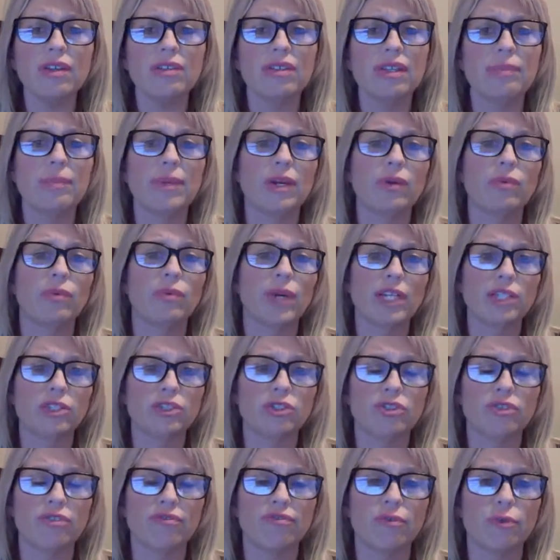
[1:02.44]
They may
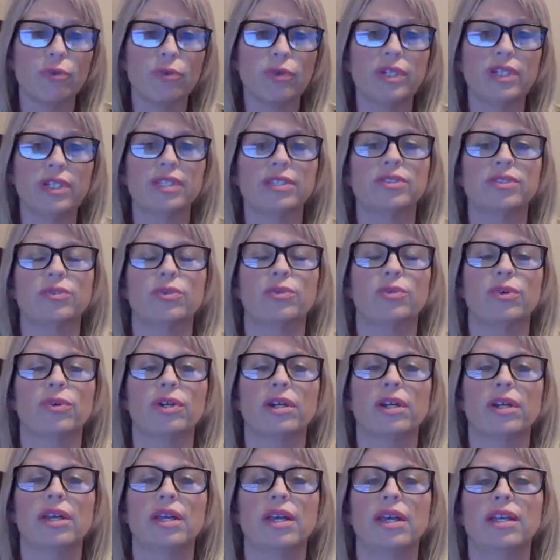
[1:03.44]
raise their voice
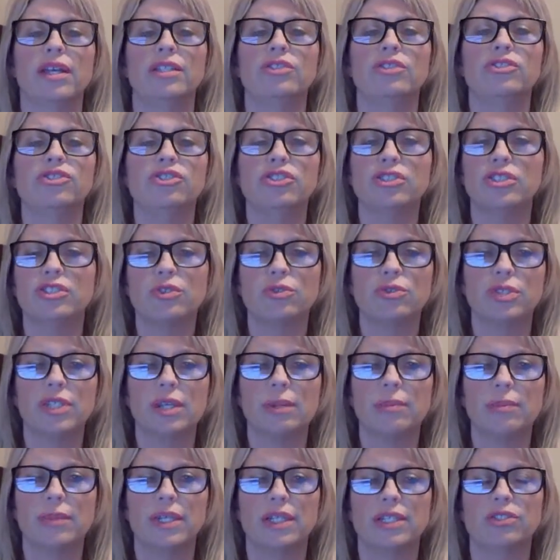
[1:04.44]
or just do
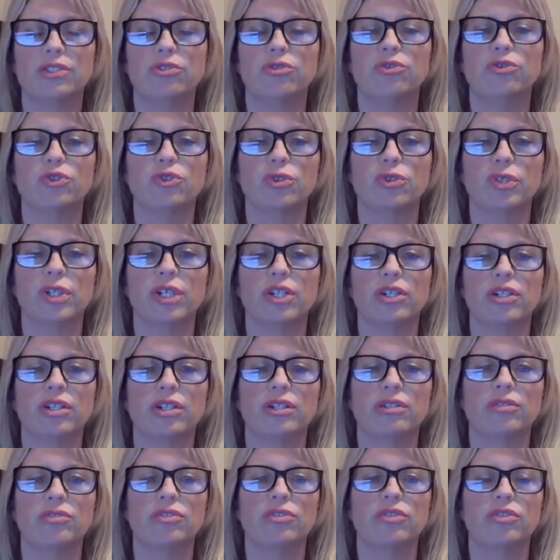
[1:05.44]
something to
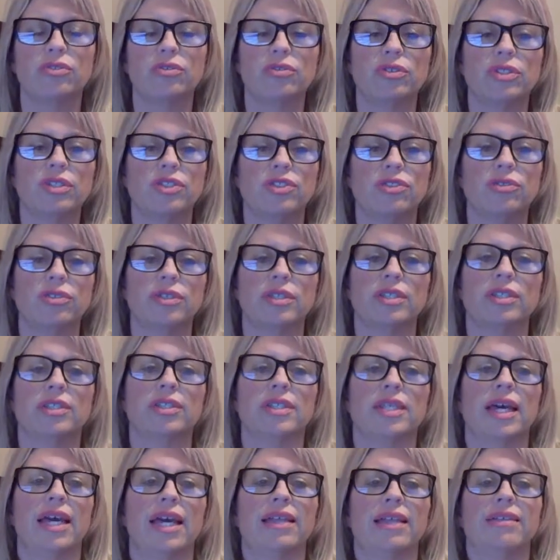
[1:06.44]
trigger to the
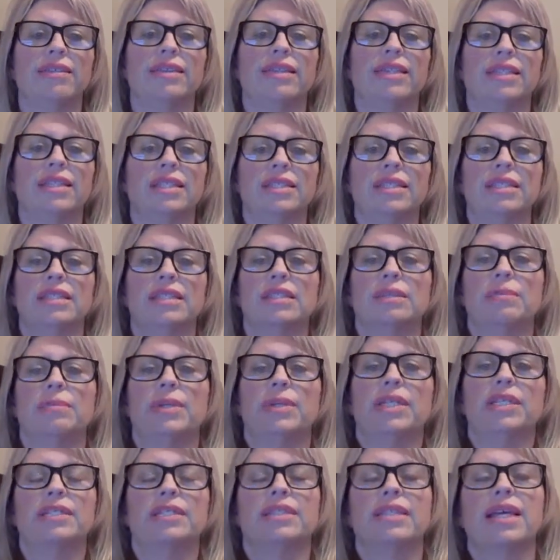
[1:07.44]
students that this is a
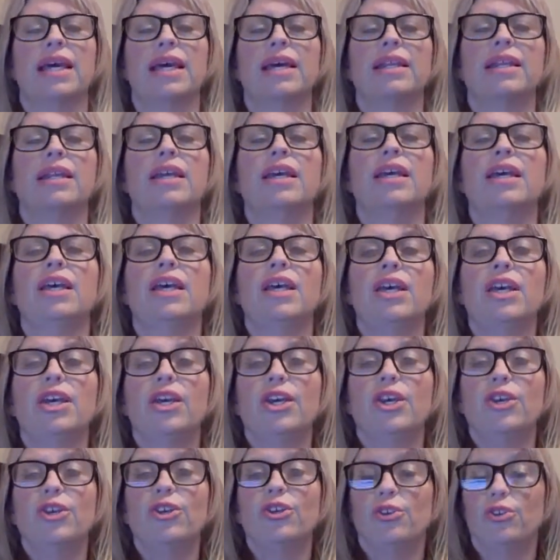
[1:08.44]
piece that
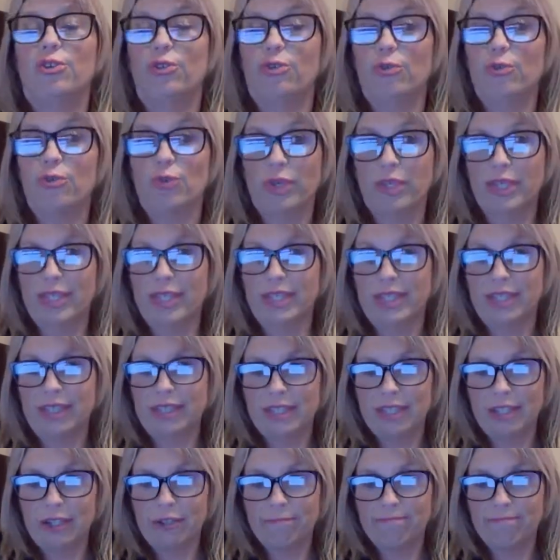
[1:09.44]
you really need
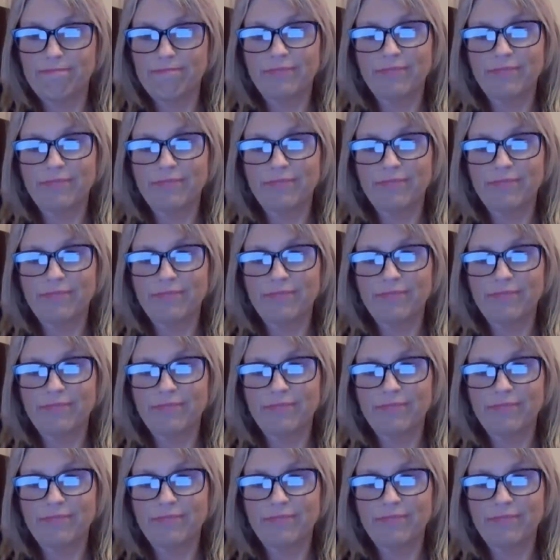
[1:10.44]
to know.